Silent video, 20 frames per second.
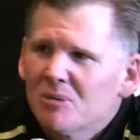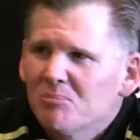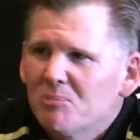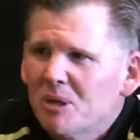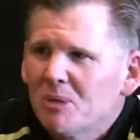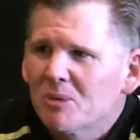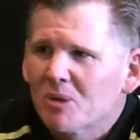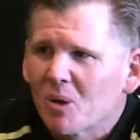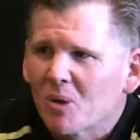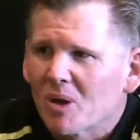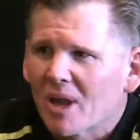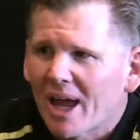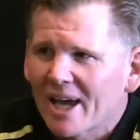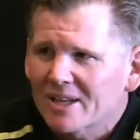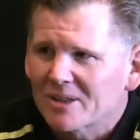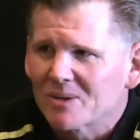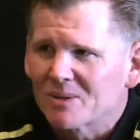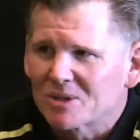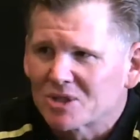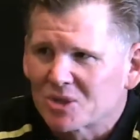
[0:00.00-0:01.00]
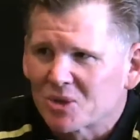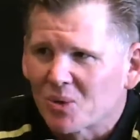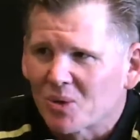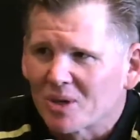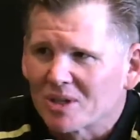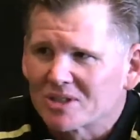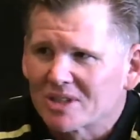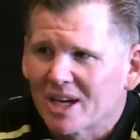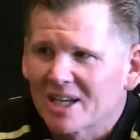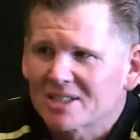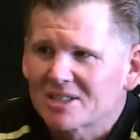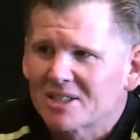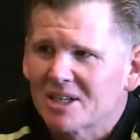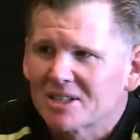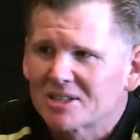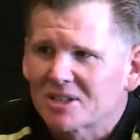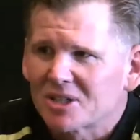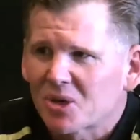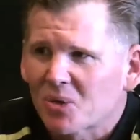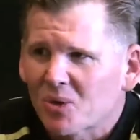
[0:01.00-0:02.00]
people don't like those stories. That
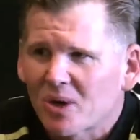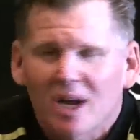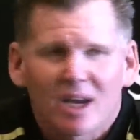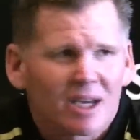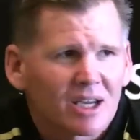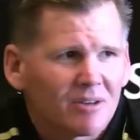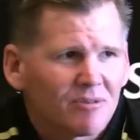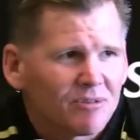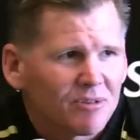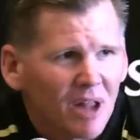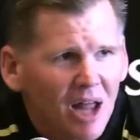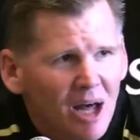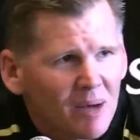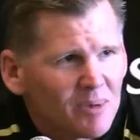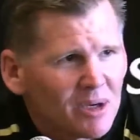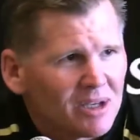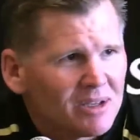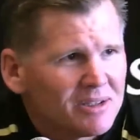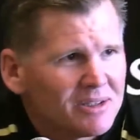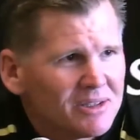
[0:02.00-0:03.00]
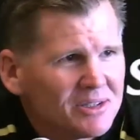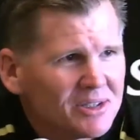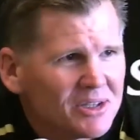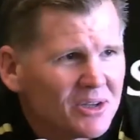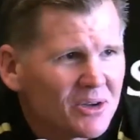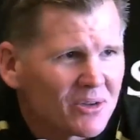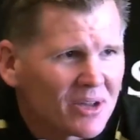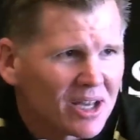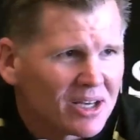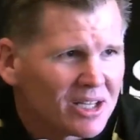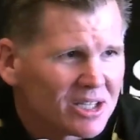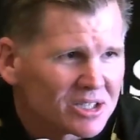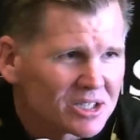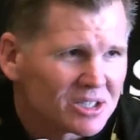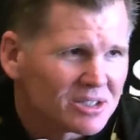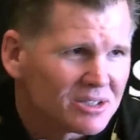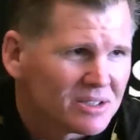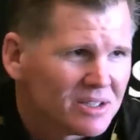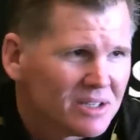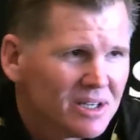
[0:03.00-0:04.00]
doesn't create conflama. You know, that
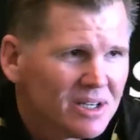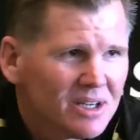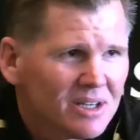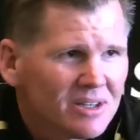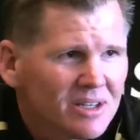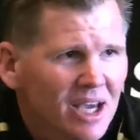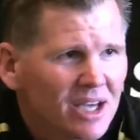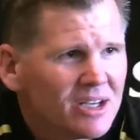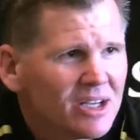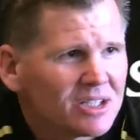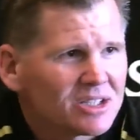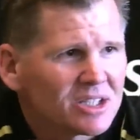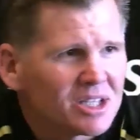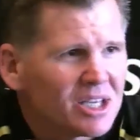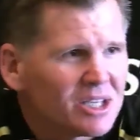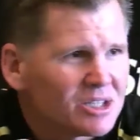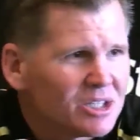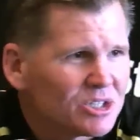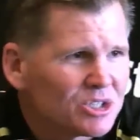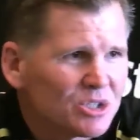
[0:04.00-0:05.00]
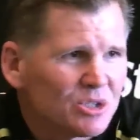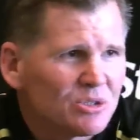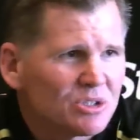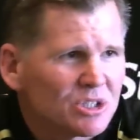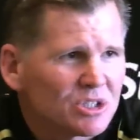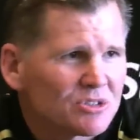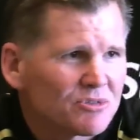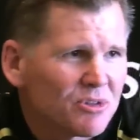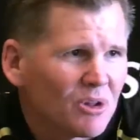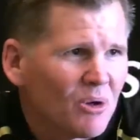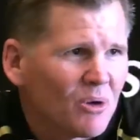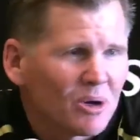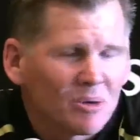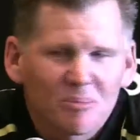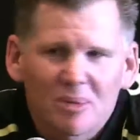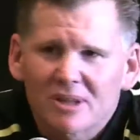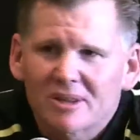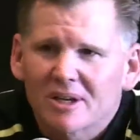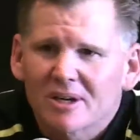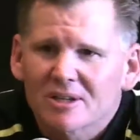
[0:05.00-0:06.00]
doesn't that doesn't get the juices flowing.
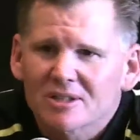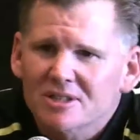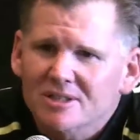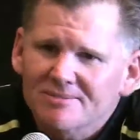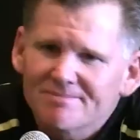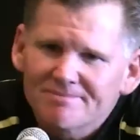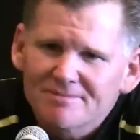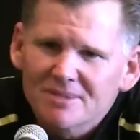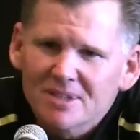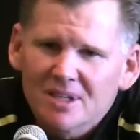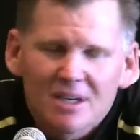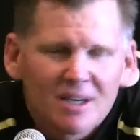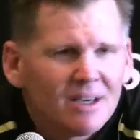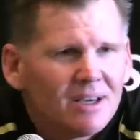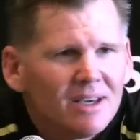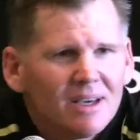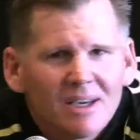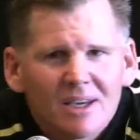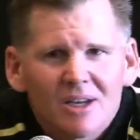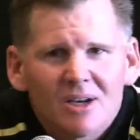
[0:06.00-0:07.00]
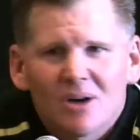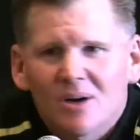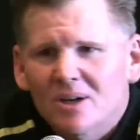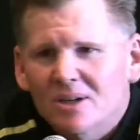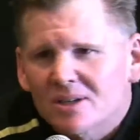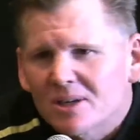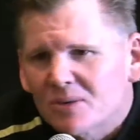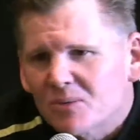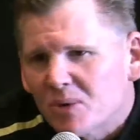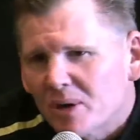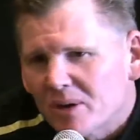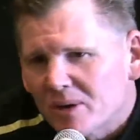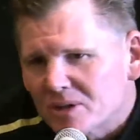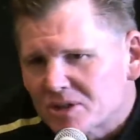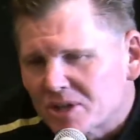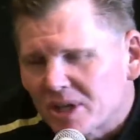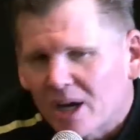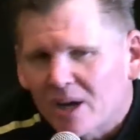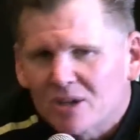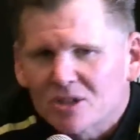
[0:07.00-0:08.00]
But there's, you know, whether it's
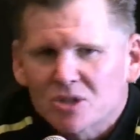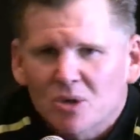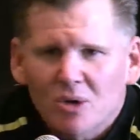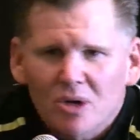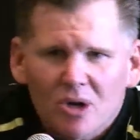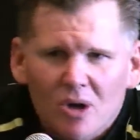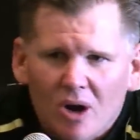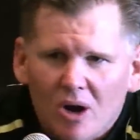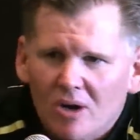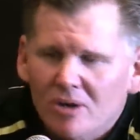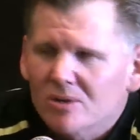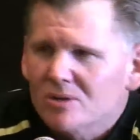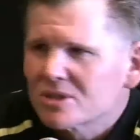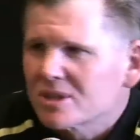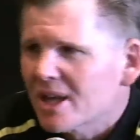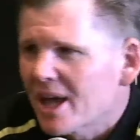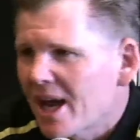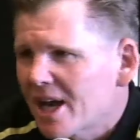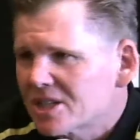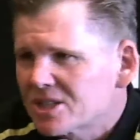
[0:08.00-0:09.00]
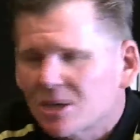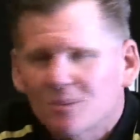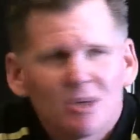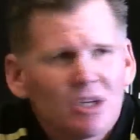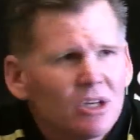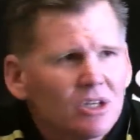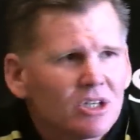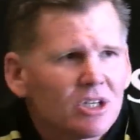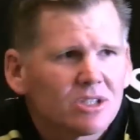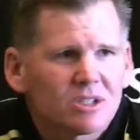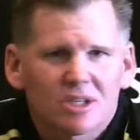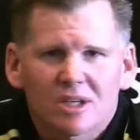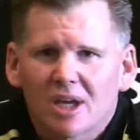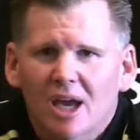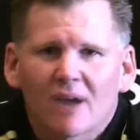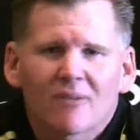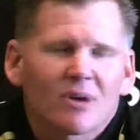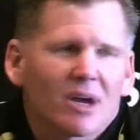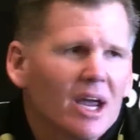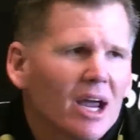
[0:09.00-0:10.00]
the Arizona Cardinals last, I mean, just
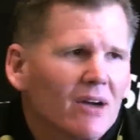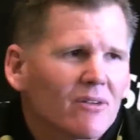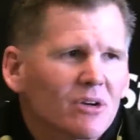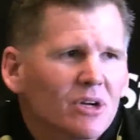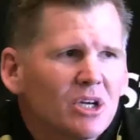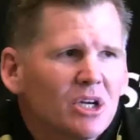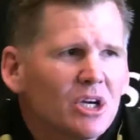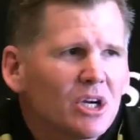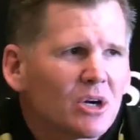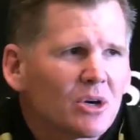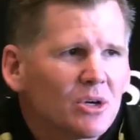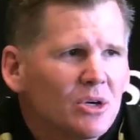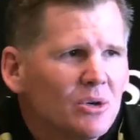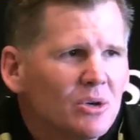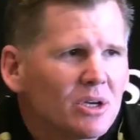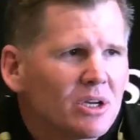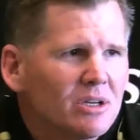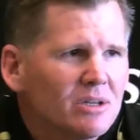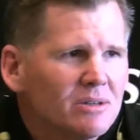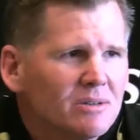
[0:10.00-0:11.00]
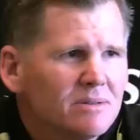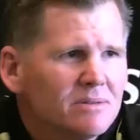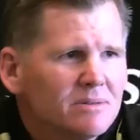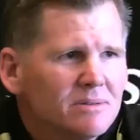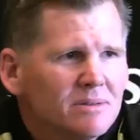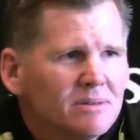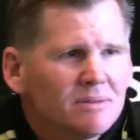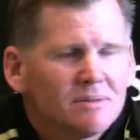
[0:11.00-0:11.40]
every every year you can